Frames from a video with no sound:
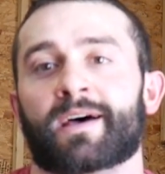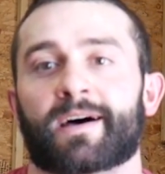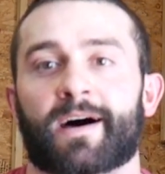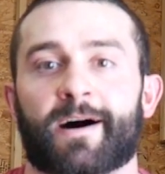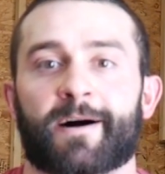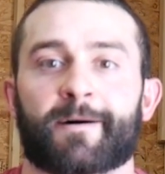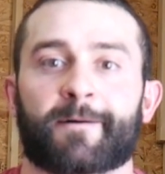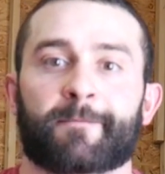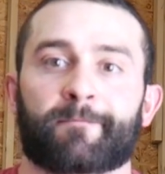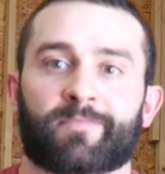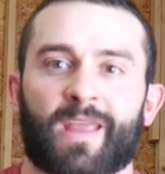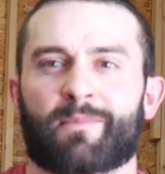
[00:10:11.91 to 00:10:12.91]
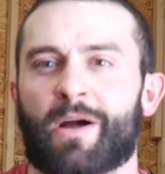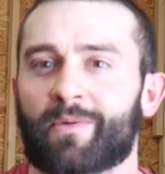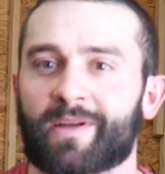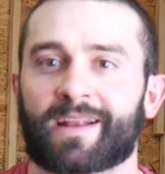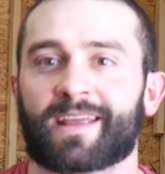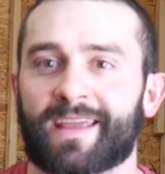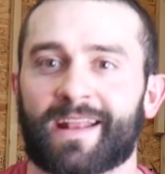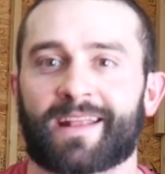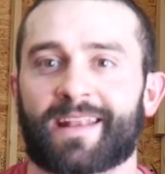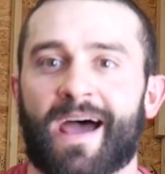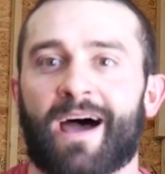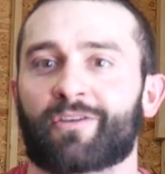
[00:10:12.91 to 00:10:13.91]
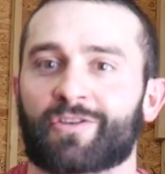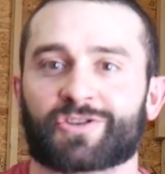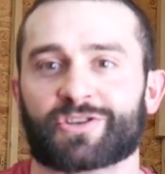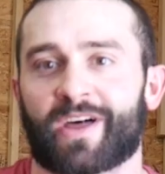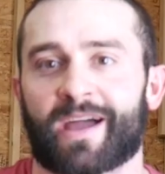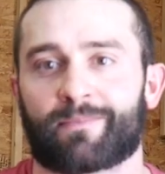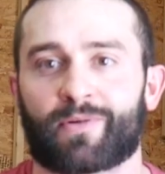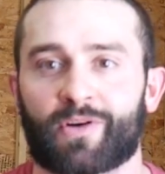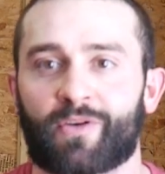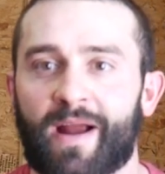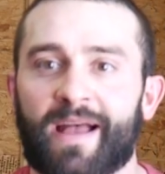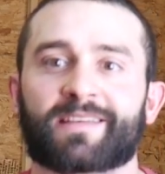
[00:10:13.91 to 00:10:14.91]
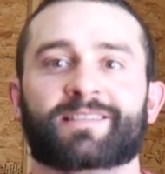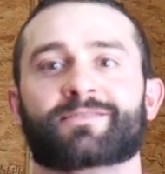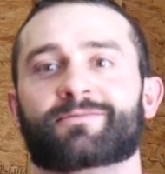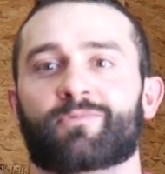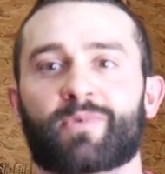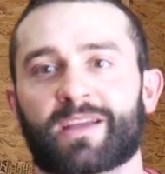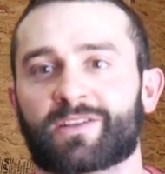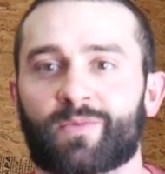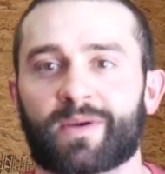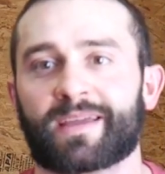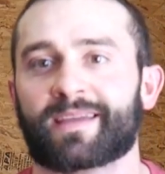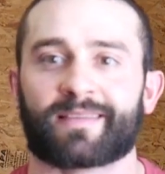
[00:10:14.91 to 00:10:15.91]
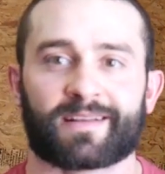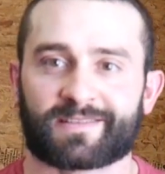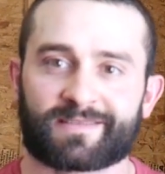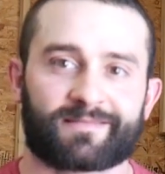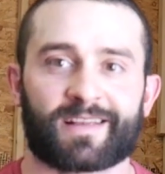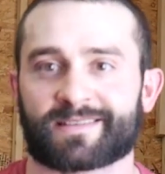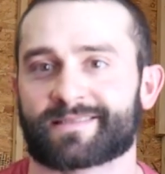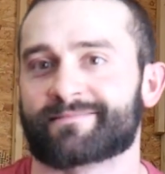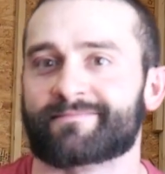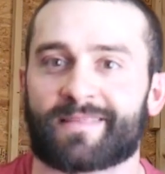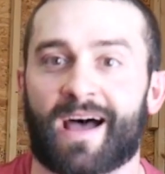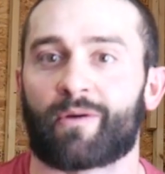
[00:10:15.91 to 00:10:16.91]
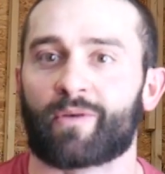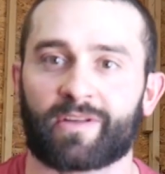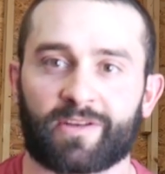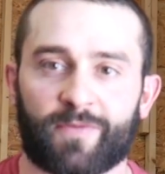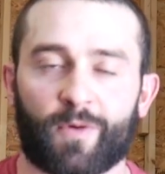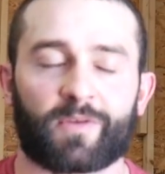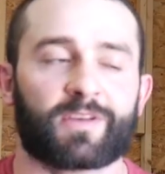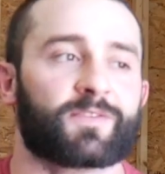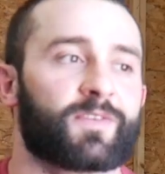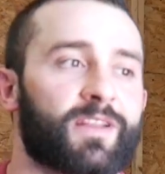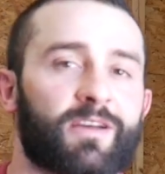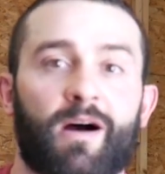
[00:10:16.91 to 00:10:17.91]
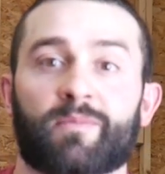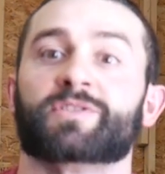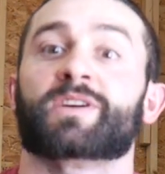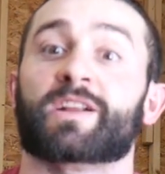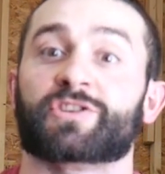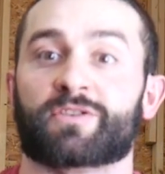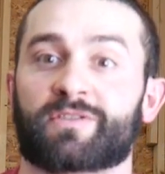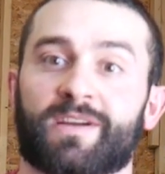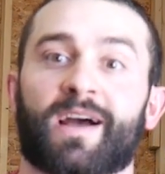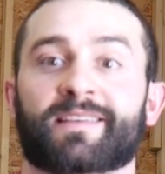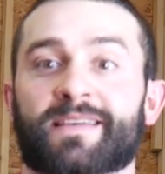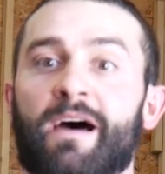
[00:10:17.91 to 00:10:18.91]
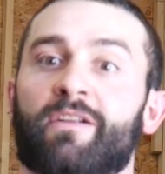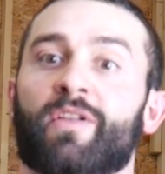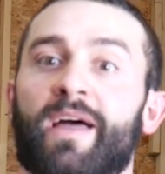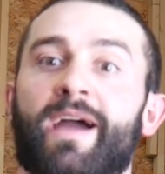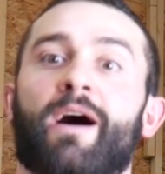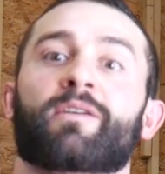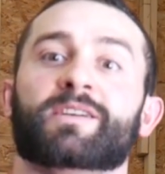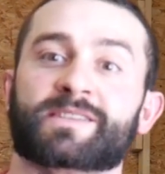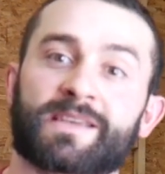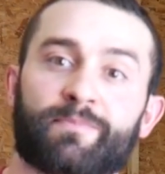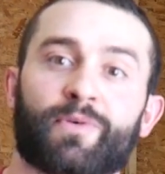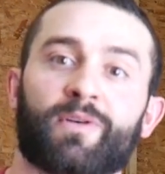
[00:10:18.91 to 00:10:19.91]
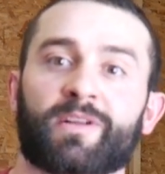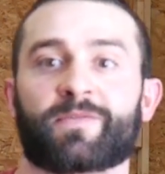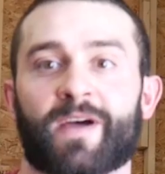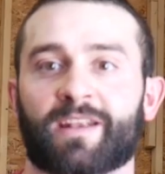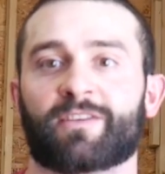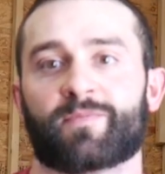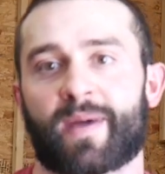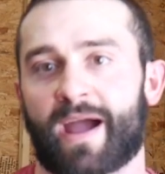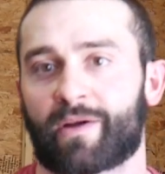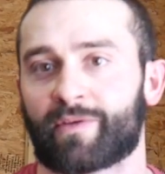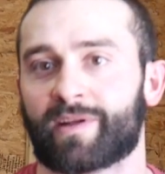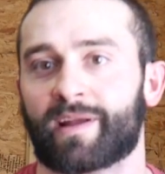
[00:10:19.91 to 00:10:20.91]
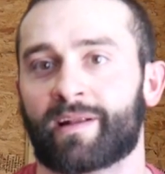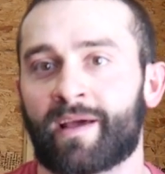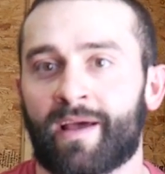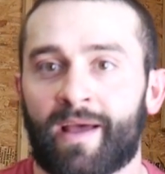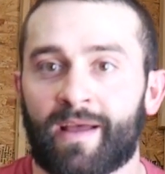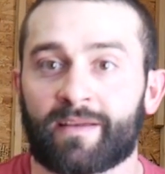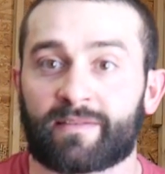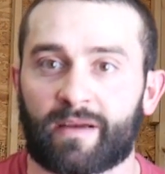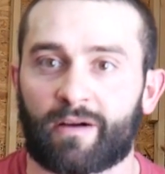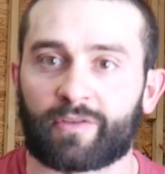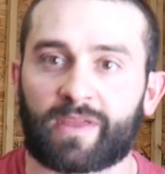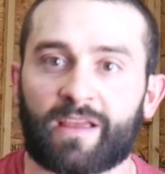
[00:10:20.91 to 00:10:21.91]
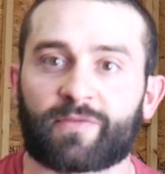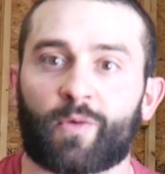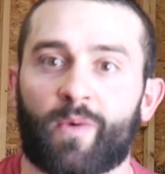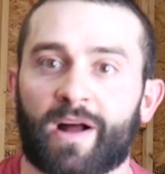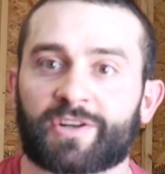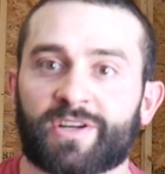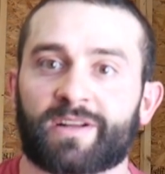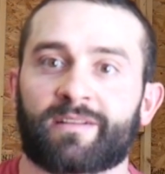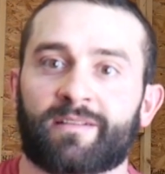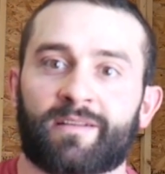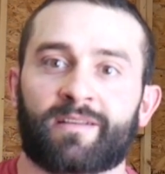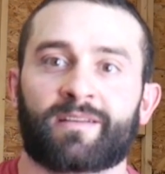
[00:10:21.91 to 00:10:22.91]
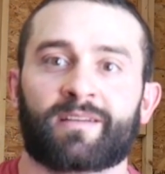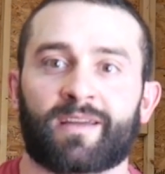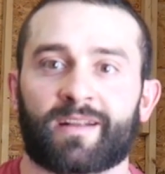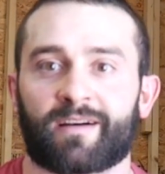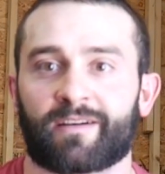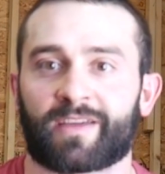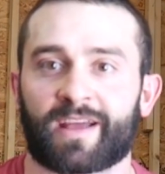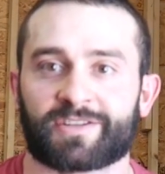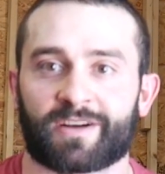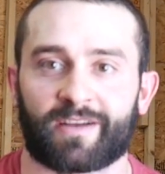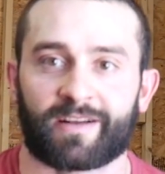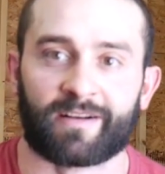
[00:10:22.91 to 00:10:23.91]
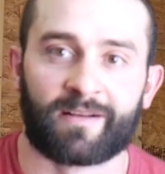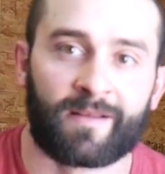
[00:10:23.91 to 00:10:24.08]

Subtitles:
I'm not really going to get into how you should like progress week to week. That's not really for this video. I'm just kind of showing you guys how to lay out a simple and effective back routine. So thanks for watching, and I'll catch y'all later.